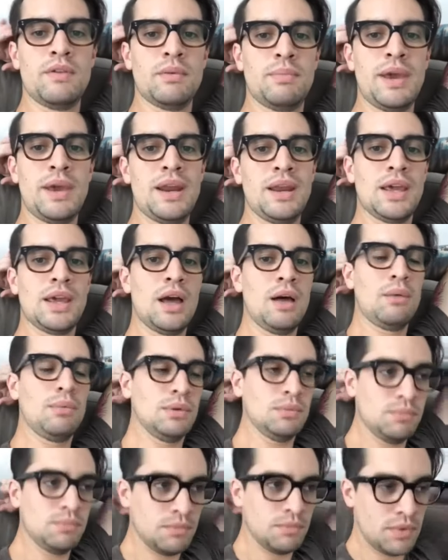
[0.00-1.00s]
Favorite Panic
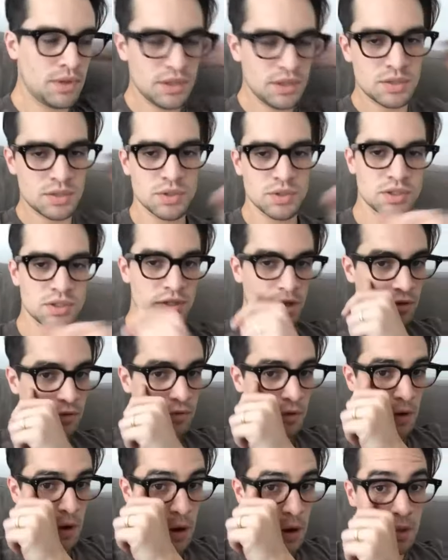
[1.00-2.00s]
album? This one so
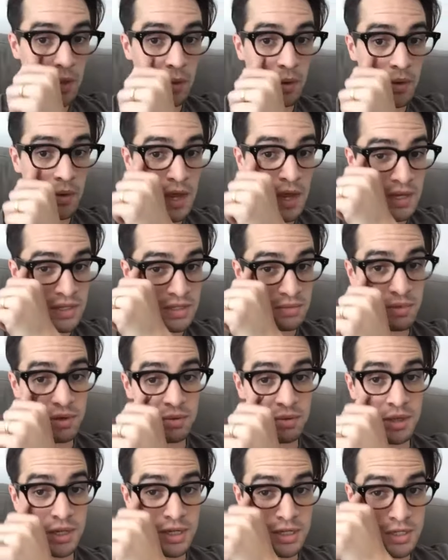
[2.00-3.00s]
far, the one that hasn't
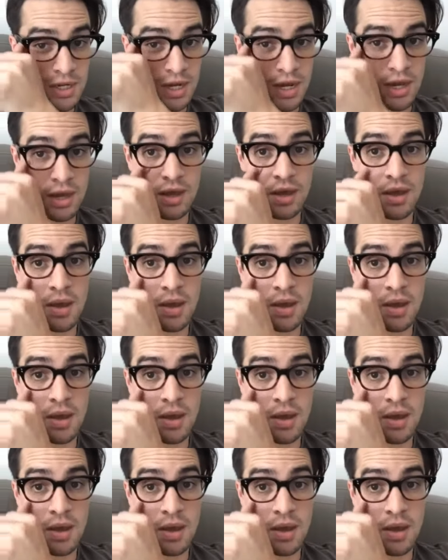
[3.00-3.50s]
been released yet.